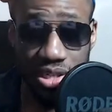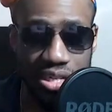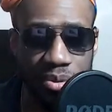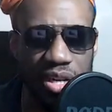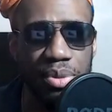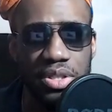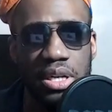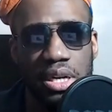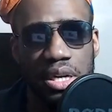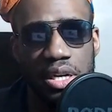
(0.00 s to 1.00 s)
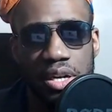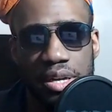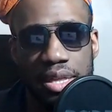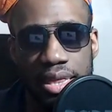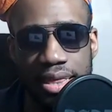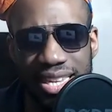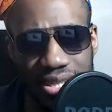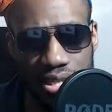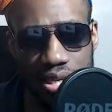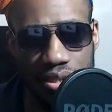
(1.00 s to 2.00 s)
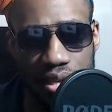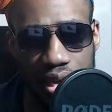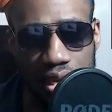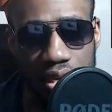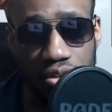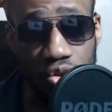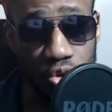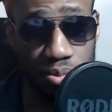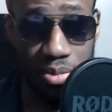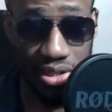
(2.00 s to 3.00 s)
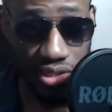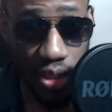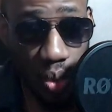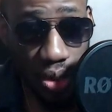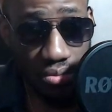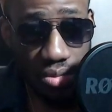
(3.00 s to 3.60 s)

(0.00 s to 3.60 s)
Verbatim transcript: separately but this is a superman sequel